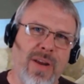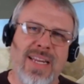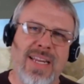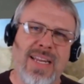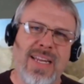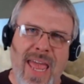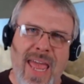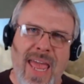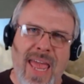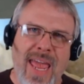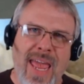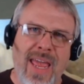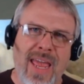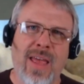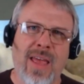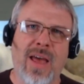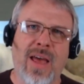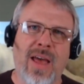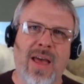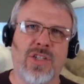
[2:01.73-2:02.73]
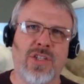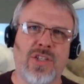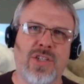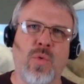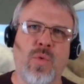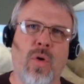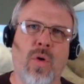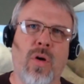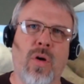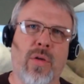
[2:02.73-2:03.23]
day uh, to
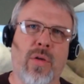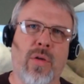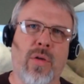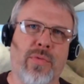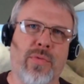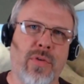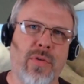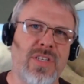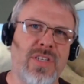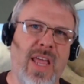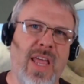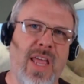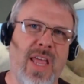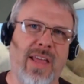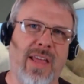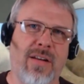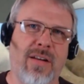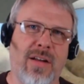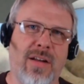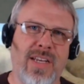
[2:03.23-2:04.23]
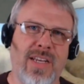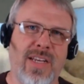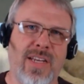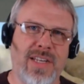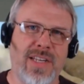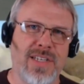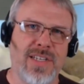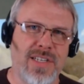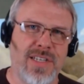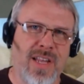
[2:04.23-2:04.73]
work through Saginaw,
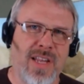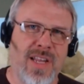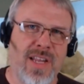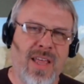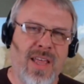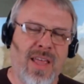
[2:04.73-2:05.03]
Texas.